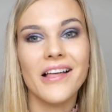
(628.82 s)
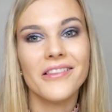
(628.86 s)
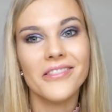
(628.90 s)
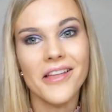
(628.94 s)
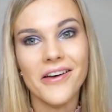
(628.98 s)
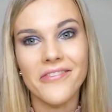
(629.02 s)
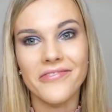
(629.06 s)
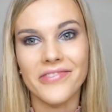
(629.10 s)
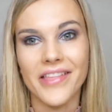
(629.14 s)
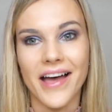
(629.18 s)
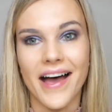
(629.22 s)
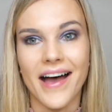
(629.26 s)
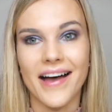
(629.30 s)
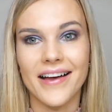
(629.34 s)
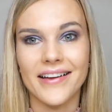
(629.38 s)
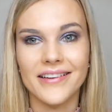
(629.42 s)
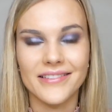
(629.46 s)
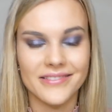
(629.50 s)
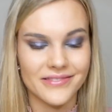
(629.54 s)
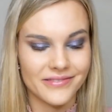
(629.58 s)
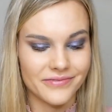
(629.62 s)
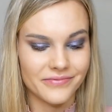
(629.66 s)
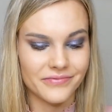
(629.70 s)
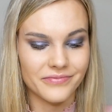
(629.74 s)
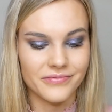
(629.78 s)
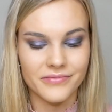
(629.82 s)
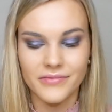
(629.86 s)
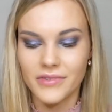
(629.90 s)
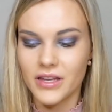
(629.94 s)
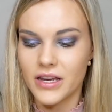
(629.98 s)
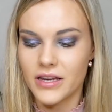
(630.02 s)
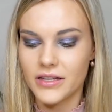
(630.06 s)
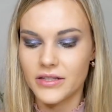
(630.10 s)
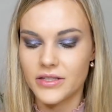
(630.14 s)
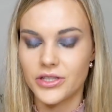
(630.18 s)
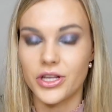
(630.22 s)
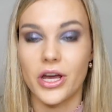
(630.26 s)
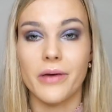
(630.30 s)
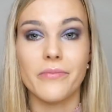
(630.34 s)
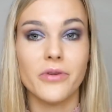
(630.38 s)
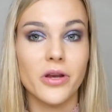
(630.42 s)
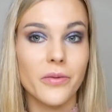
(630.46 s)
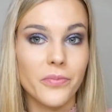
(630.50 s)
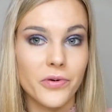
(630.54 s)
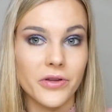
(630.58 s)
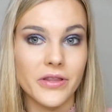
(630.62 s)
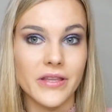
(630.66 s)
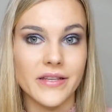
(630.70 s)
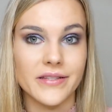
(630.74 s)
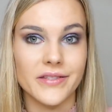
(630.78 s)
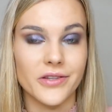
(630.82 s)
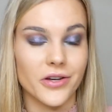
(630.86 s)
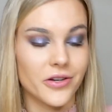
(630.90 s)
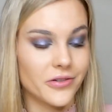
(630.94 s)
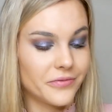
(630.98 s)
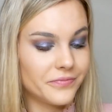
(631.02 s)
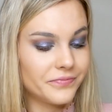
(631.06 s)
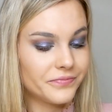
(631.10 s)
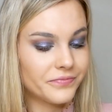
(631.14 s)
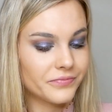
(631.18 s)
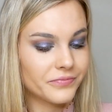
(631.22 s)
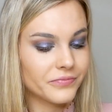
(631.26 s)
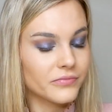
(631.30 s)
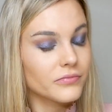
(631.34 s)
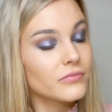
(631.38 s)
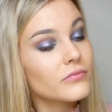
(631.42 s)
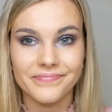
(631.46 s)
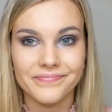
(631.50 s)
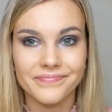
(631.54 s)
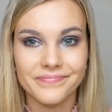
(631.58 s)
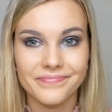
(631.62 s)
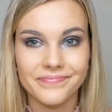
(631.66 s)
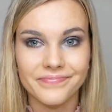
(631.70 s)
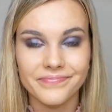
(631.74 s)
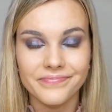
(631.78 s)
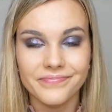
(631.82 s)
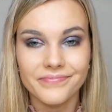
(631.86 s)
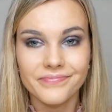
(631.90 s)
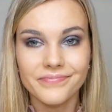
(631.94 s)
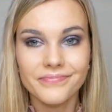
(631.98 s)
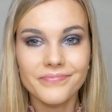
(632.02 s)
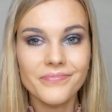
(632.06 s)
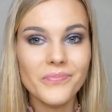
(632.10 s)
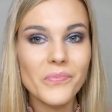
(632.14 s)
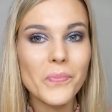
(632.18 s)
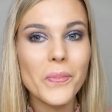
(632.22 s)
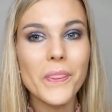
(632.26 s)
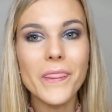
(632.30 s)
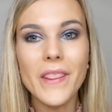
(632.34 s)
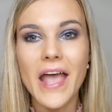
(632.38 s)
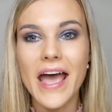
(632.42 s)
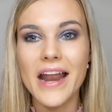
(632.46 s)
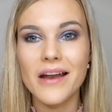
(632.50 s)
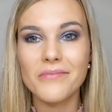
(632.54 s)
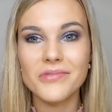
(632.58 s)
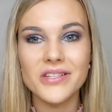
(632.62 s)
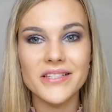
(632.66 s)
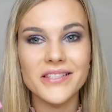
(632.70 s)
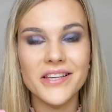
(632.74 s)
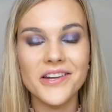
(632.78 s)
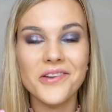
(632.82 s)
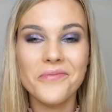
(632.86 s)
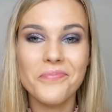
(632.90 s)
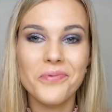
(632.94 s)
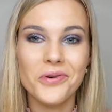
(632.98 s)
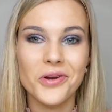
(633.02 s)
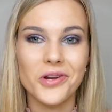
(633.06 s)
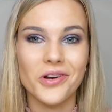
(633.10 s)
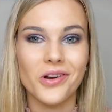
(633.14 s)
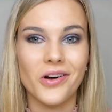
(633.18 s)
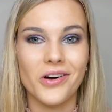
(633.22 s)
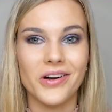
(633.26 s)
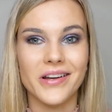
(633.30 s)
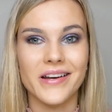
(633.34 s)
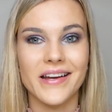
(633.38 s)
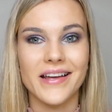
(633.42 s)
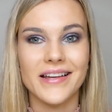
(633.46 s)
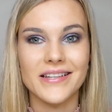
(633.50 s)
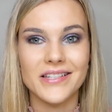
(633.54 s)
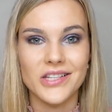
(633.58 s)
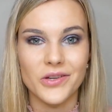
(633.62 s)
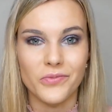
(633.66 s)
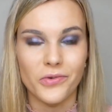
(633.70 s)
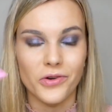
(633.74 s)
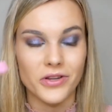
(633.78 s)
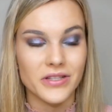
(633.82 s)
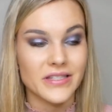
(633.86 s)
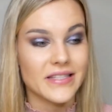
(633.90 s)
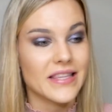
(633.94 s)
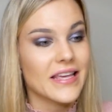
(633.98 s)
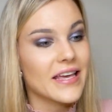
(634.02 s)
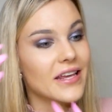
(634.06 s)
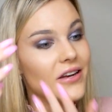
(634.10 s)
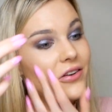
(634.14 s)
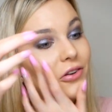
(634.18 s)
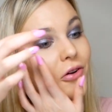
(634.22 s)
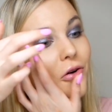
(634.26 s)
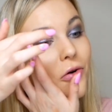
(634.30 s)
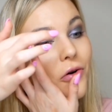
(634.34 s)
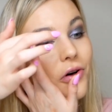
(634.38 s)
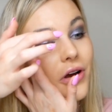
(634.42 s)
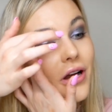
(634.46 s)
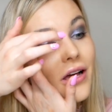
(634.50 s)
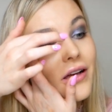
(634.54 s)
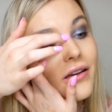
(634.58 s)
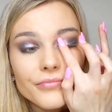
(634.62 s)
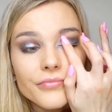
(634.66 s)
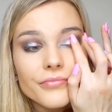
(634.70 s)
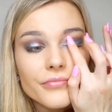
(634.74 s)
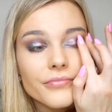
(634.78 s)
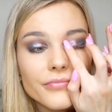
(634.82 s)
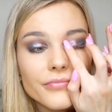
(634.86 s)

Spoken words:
Love that. So I'm going to put this on. And I'm just going to put it on towards the inner corner.